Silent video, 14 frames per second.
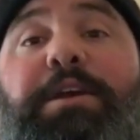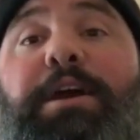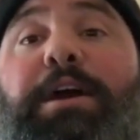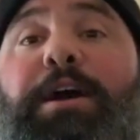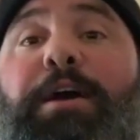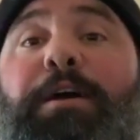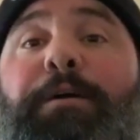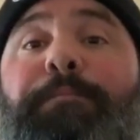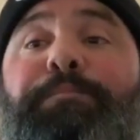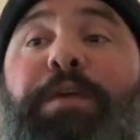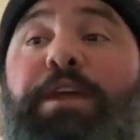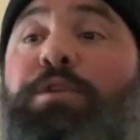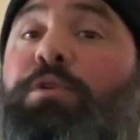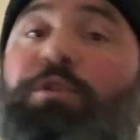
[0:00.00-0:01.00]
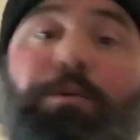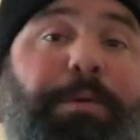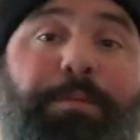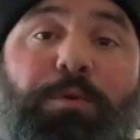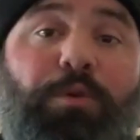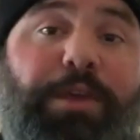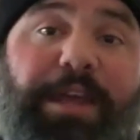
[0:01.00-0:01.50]
I know there are
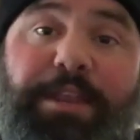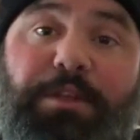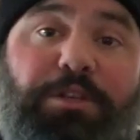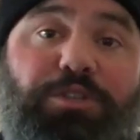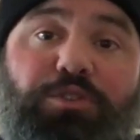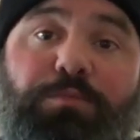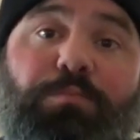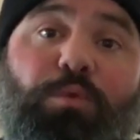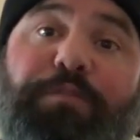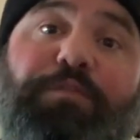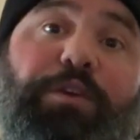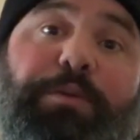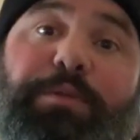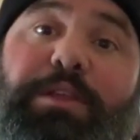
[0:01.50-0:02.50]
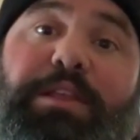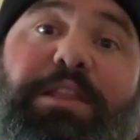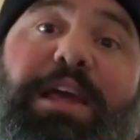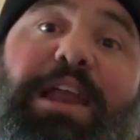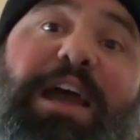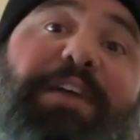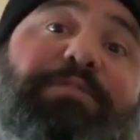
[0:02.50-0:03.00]
people who get in their suit more frequently than
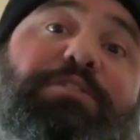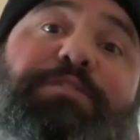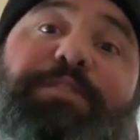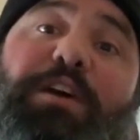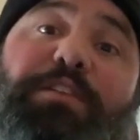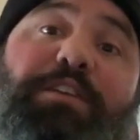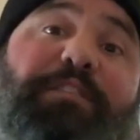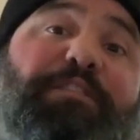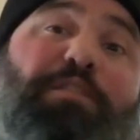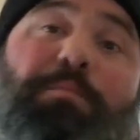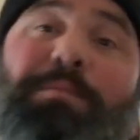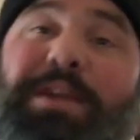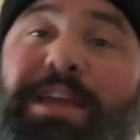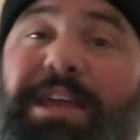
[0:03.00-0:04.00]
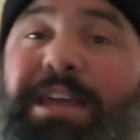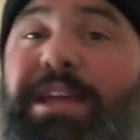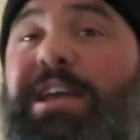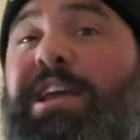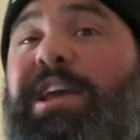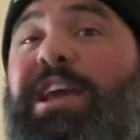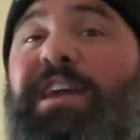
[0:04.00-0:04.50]
that. I've just found that for me,
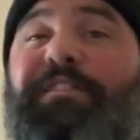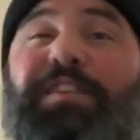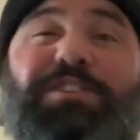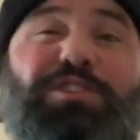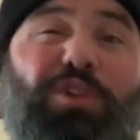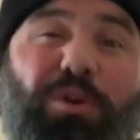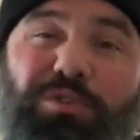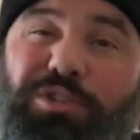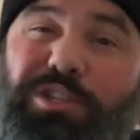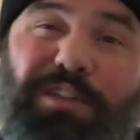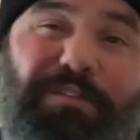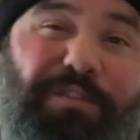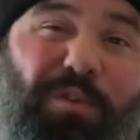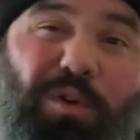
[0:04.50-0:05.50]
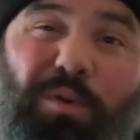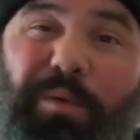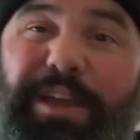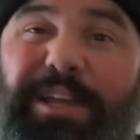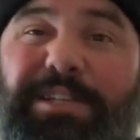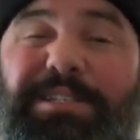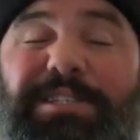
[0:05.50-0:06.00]
if it's closer than 4
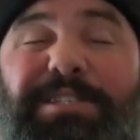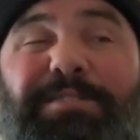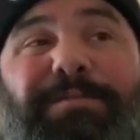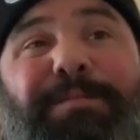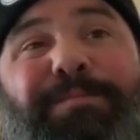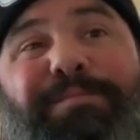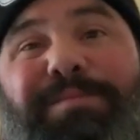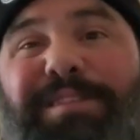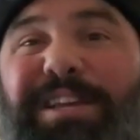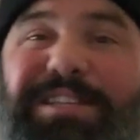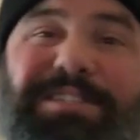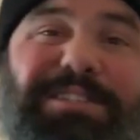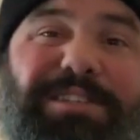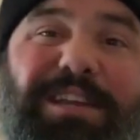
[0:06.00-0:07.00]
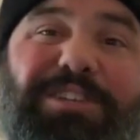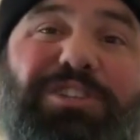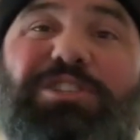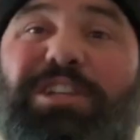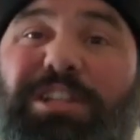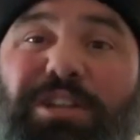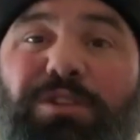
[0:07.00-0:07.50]
weeks, it's
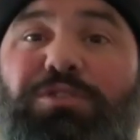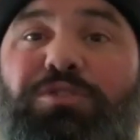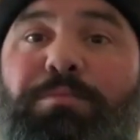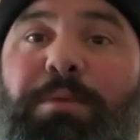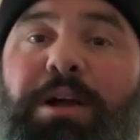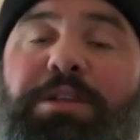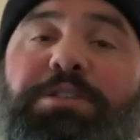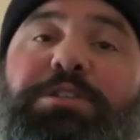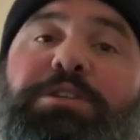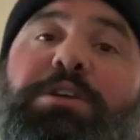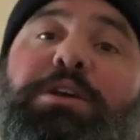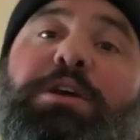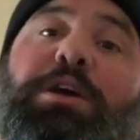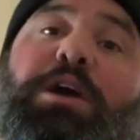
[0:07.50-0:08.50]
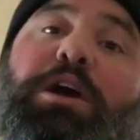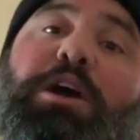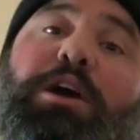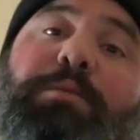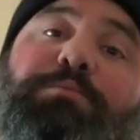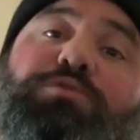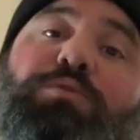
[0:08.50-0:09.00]
just a little too much.
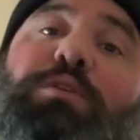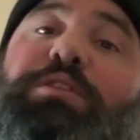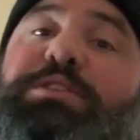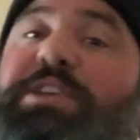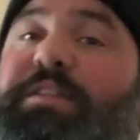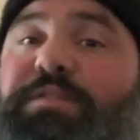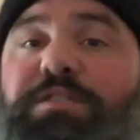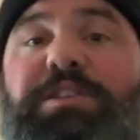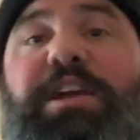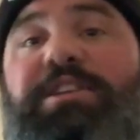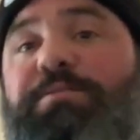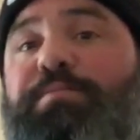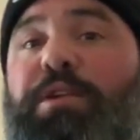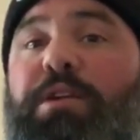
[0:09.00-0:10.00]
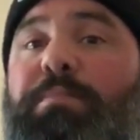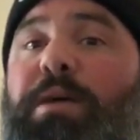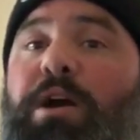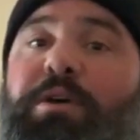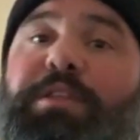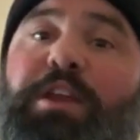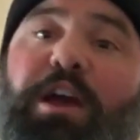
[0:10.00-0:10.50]
So on the safer side, spread them
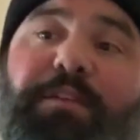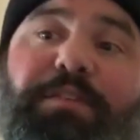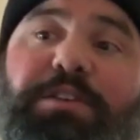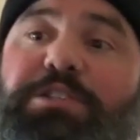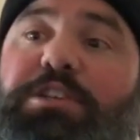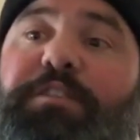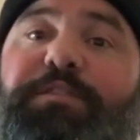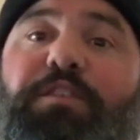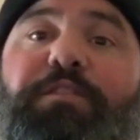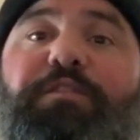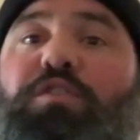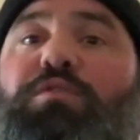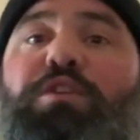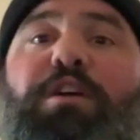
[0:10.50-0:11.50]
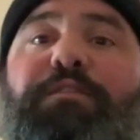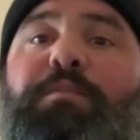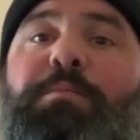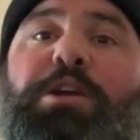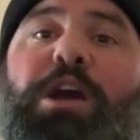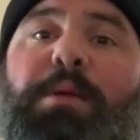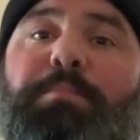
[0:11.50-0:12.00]
out. And then obviously if you're further out
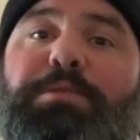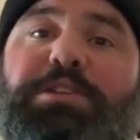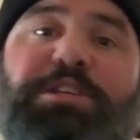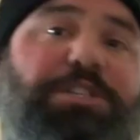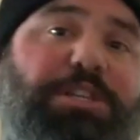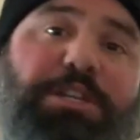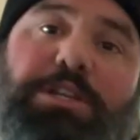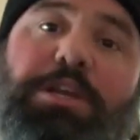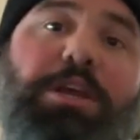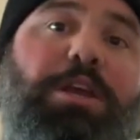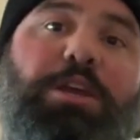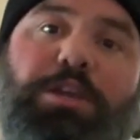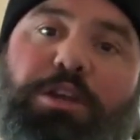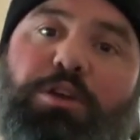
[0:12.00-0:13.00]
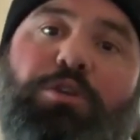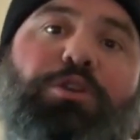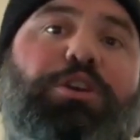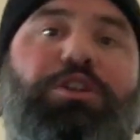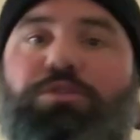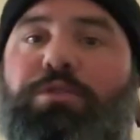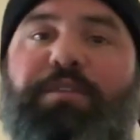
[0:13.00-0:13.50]
from a competition, you
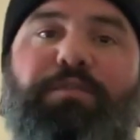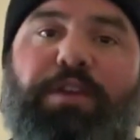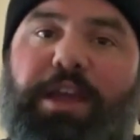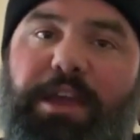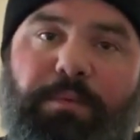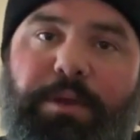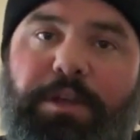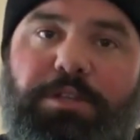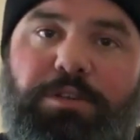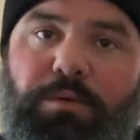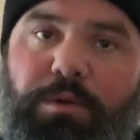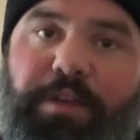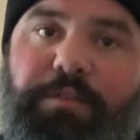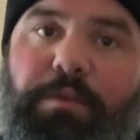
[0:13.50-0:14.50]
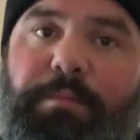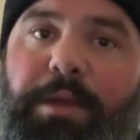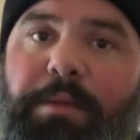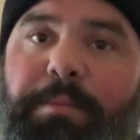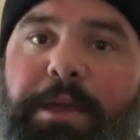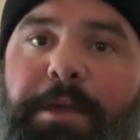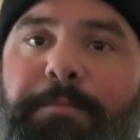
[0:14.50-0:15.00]
could do every 8 weeks or whatever it
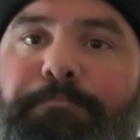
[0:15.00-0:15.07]
may be.